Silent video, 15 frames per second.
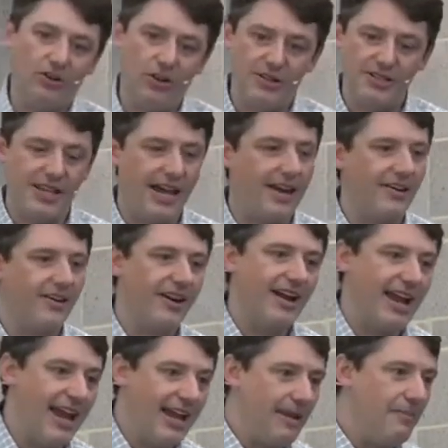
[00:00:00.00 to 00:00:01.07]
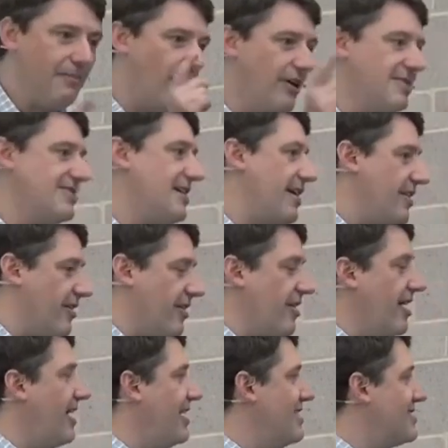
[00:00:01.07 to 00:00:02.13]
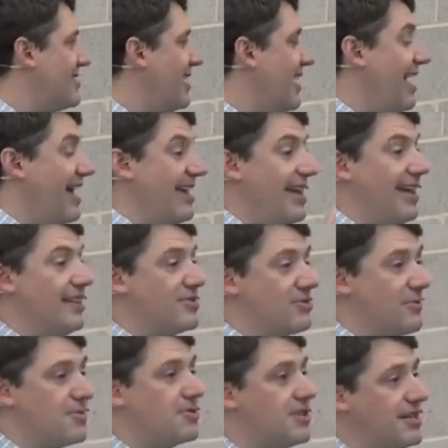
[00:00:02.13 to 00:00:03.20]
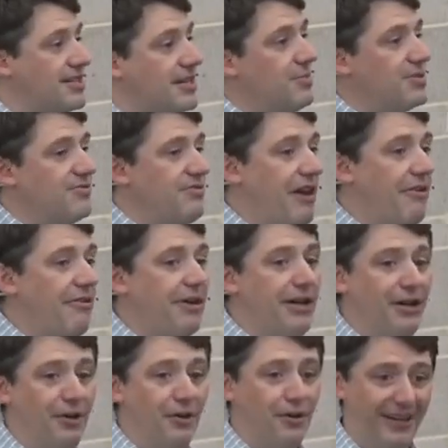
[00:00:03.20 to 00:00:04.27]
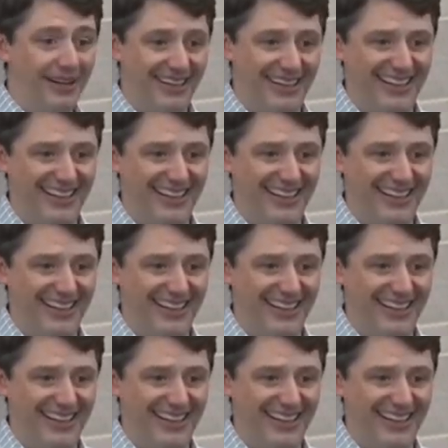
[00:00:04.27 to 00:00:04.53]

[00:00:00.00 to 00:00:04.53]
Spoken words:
looks at her and he points at her and and the scripture says he was very annoyed.